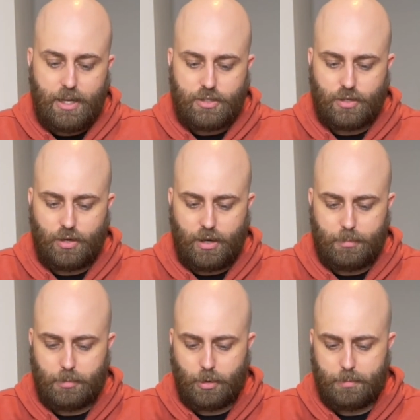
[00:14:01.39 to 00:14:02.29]
So I'm
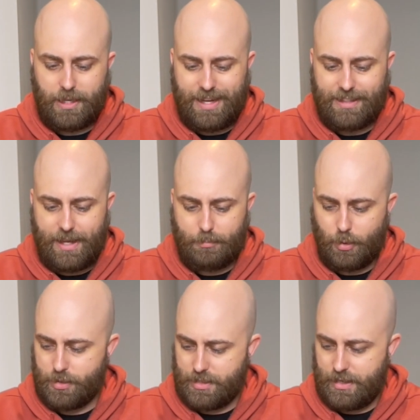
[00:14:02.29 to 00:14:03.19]
gonna propagate that
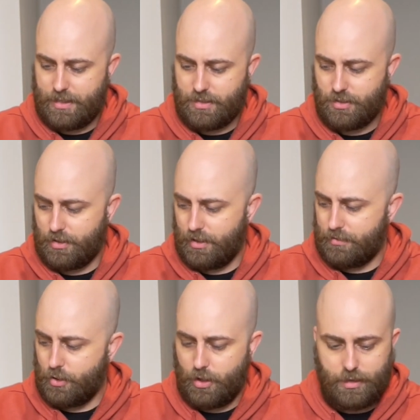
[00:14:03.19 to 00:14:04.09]
box out so that
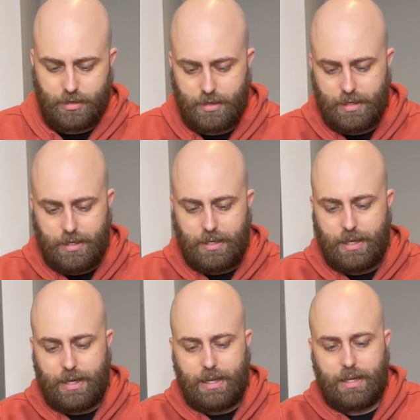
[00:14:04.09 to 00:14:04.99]
I've got
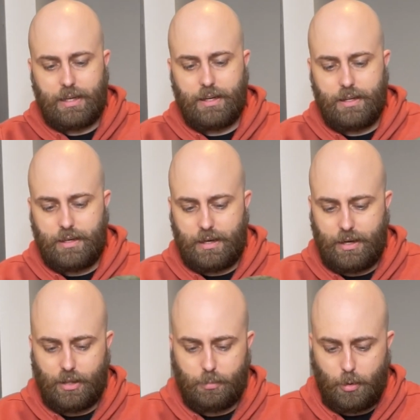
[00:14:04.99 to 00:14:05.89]

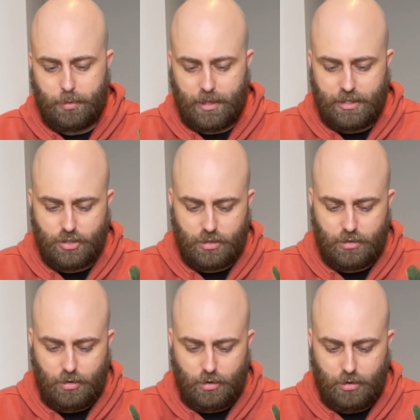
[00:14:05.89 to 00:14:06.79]
another population
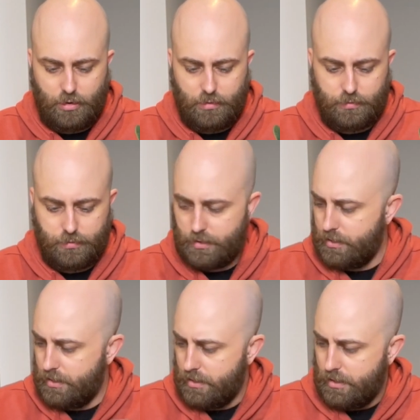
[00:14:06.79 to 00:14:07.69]
of
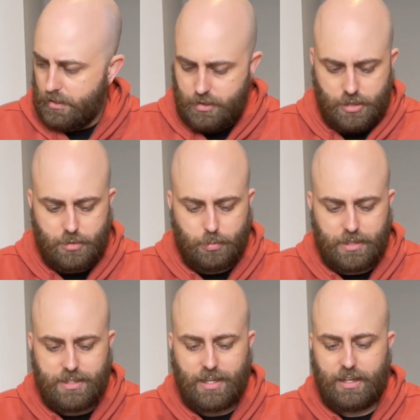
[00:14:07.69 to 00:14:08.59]

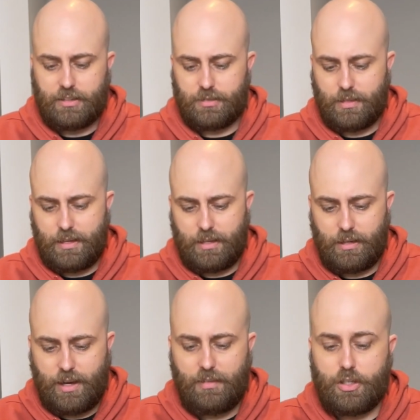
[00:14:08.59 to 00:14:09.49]
springtails, and
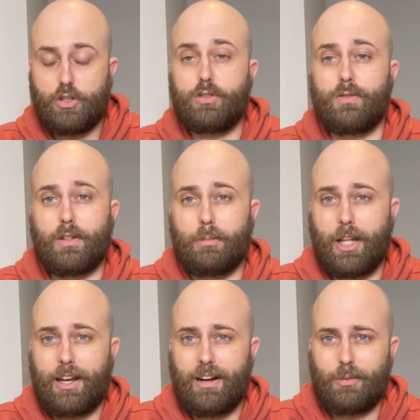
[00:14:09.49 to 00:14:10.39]
I have a use for them
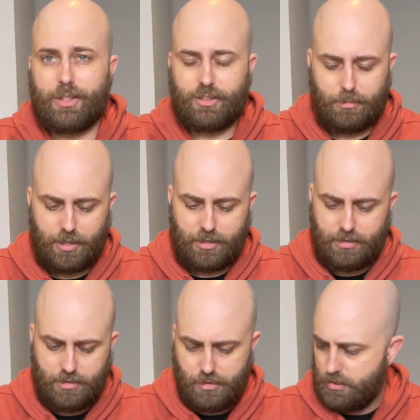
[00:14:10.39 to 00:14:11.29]
later, which I might
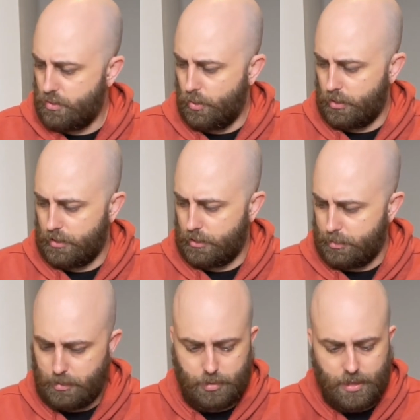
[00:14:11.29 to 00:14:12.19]
talk a little
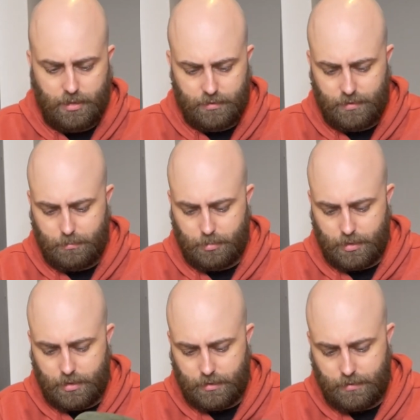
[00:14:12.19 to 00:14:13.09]
bit about.
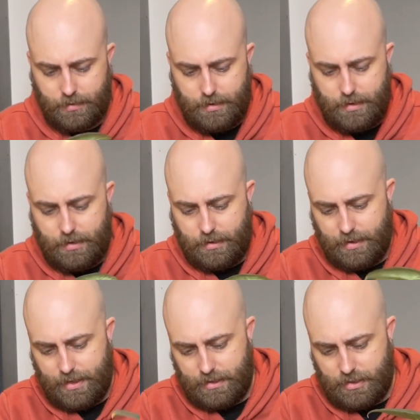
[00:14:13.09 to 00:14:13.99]
But
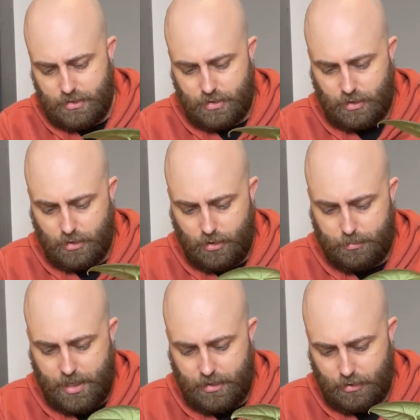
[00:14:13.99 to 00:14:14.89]
that is the goal.
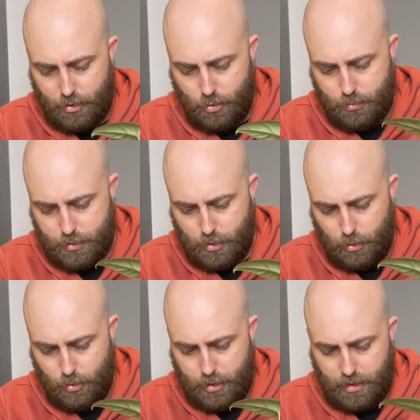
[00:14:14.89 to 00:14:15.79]
Man, there are corms
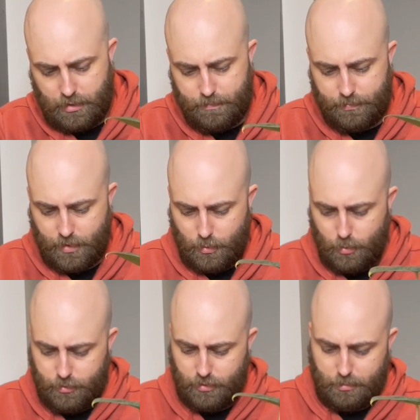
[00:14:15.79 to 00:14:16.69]
galore here.
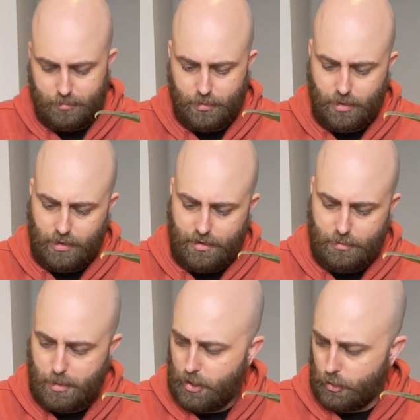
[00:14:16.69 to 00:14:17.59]
Awesome. Gotta love a
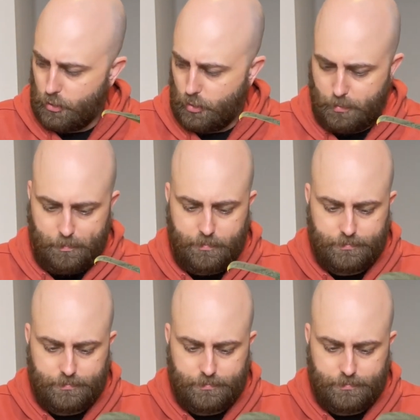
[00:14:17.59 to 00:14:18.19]
mellow corm.